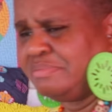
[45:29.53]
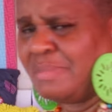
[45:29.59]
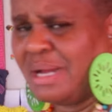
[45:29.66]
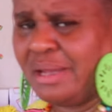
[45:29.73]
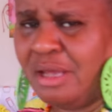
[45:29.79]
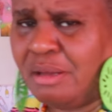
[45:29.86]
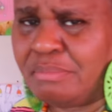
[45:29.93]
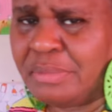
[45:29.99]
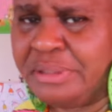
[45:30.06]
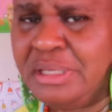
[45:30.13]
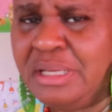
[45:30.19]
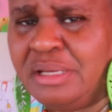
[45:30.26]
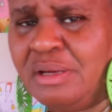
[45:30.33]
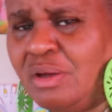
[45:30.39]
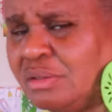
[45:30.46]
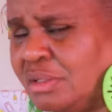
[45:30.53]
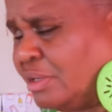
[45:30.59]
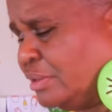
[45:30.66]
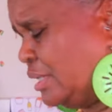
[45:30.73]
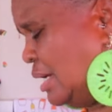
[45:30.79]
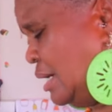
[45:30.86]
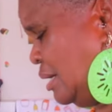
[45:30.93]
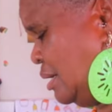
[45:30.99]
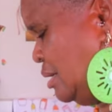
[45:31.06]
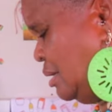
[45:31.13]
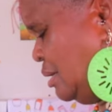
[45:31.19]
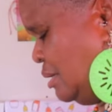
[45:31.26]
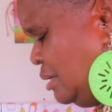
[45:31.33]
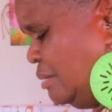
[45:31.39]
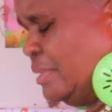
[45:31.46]
might help my knee. Hold on, y'all.
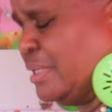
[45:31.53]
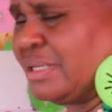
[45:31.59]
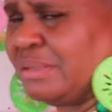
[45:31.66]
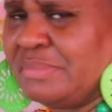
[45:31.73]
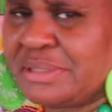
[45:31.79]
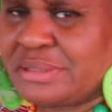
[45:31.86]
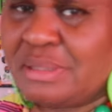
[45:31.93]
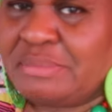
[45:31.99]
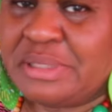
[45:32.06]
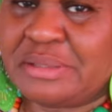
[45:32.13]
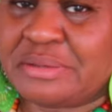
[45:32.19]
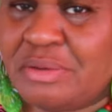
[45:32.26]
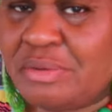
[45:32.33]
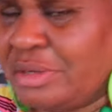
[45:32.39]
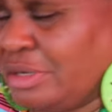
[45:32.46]
Let me get me something that's gonna